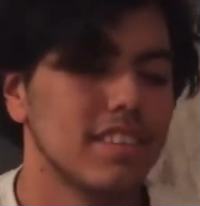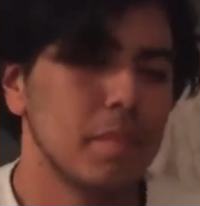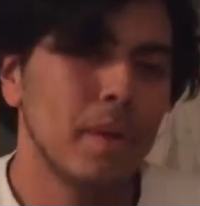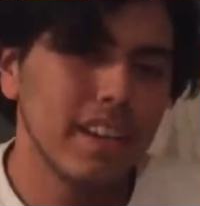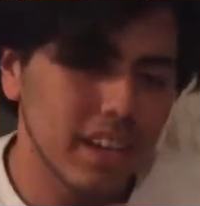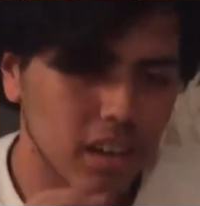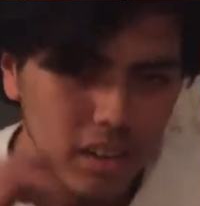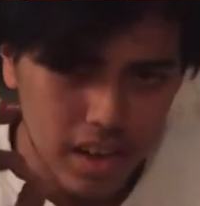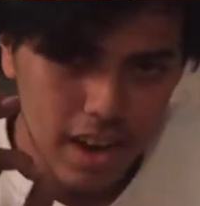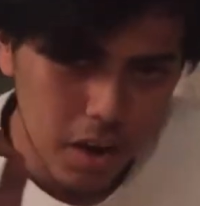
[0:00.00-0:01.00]
Depending
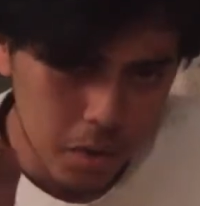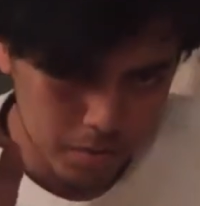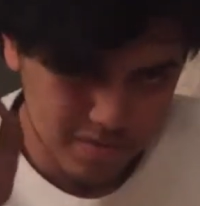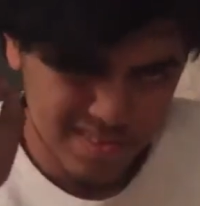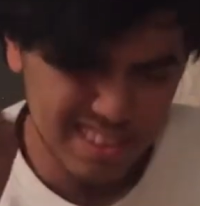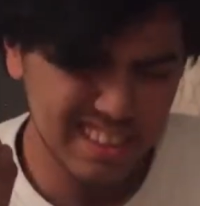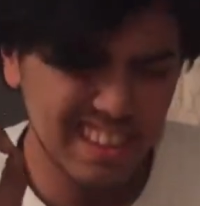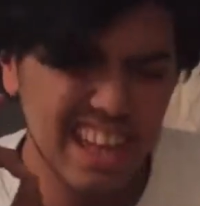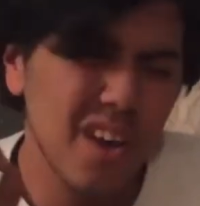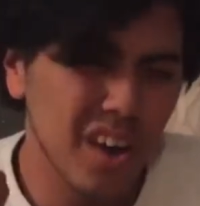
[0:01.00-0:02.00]
on how
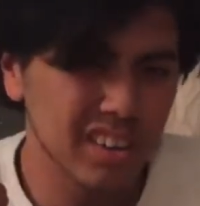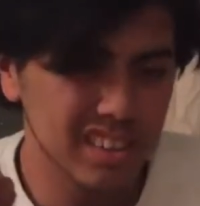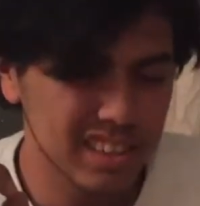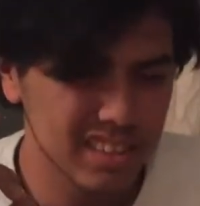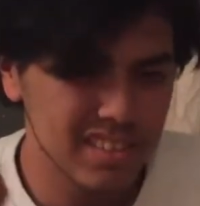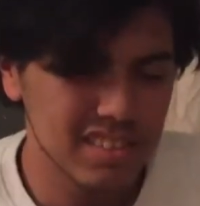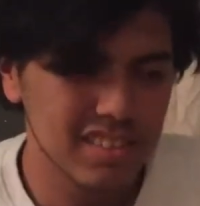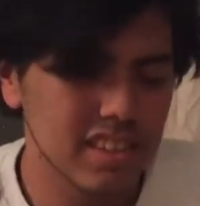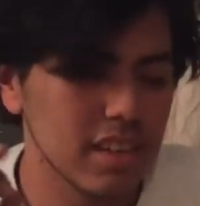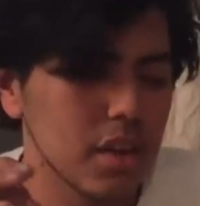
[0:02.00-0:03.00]
hot it
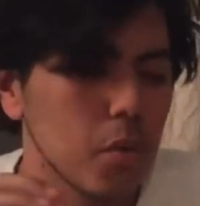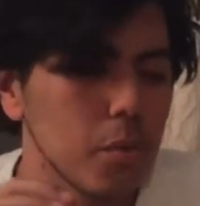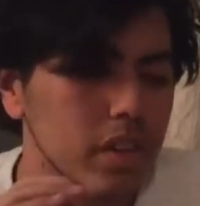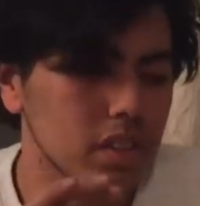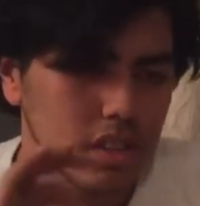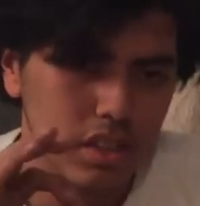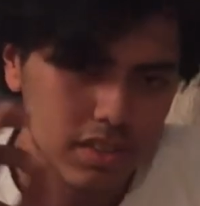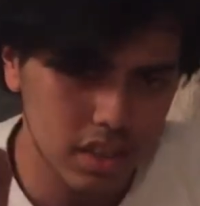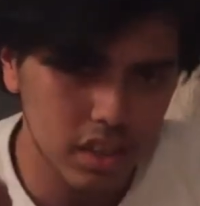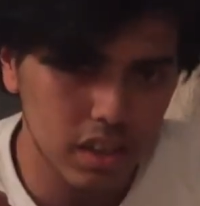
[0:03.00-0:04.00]
is, we
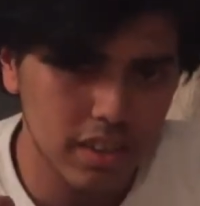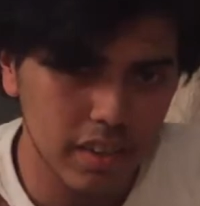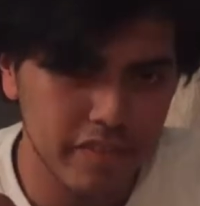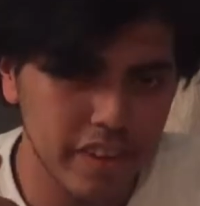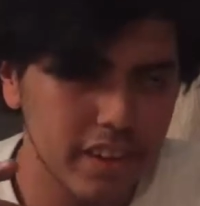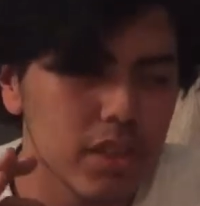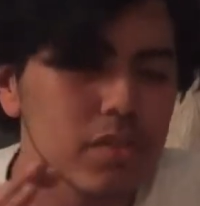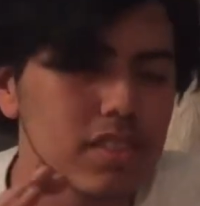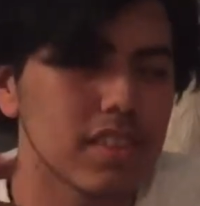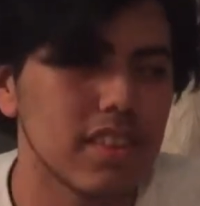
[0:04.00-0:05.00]
should turn on the fan
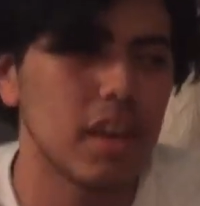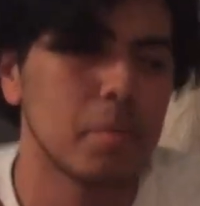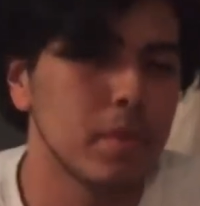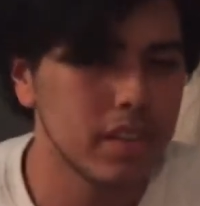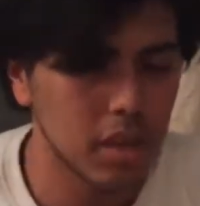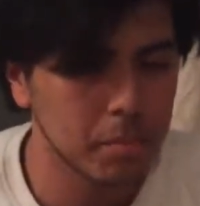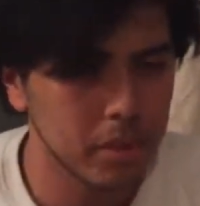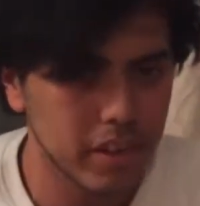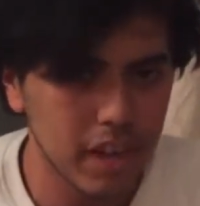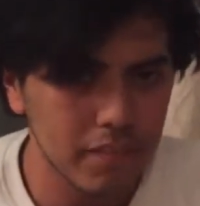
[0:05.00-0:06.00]
using the
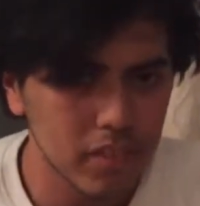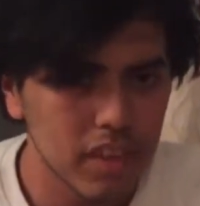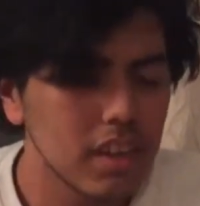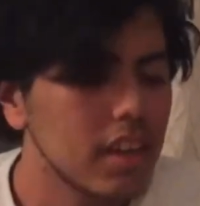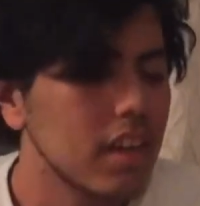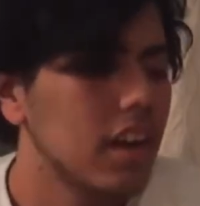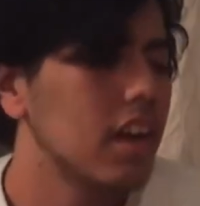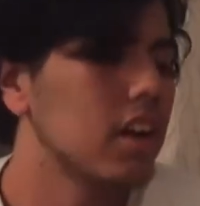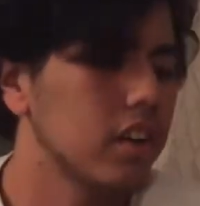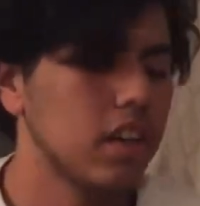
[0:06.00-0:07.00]
PWM.
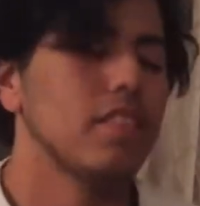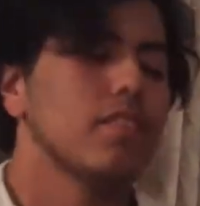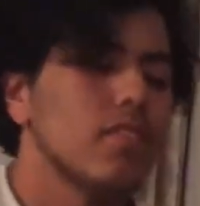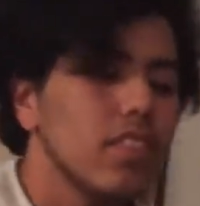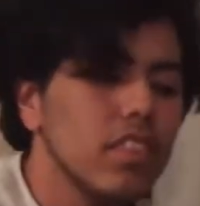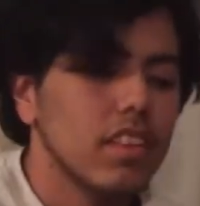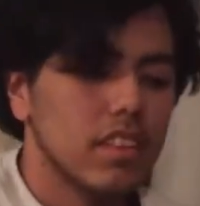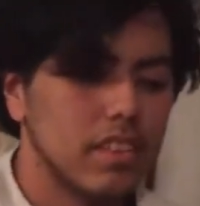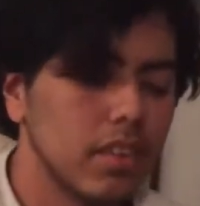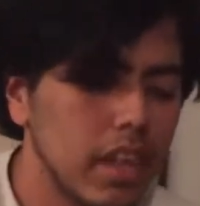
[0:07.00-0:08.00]
Okay,
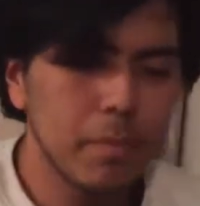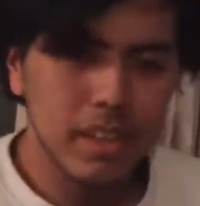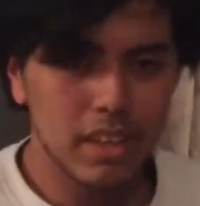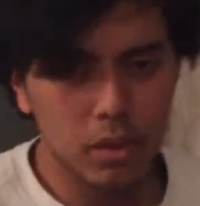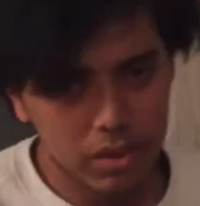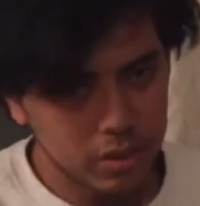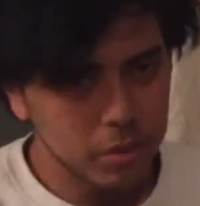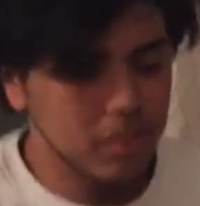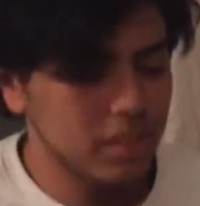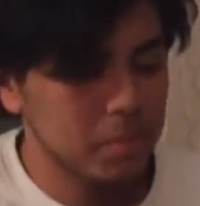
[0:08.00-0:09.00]
now let me go
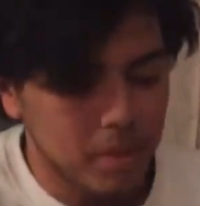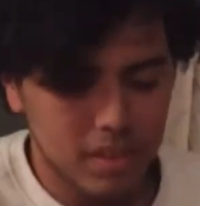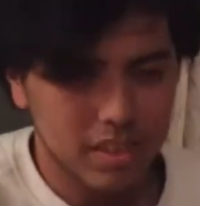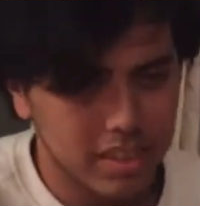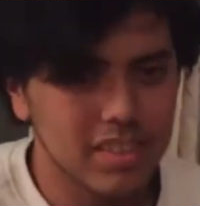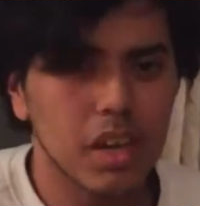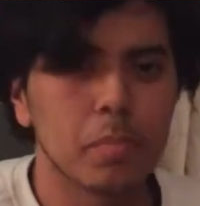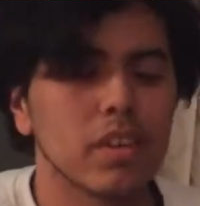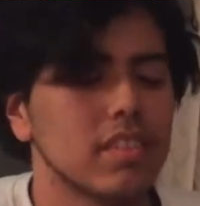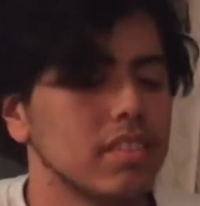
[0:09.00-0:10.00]
through the
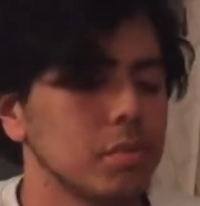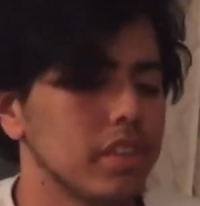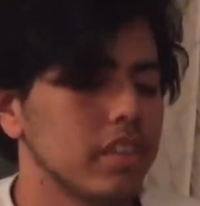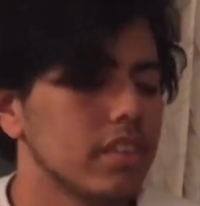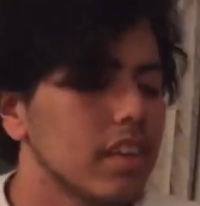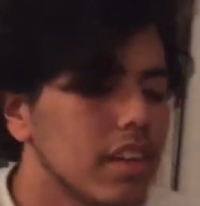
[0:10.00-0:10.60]
entire process with you.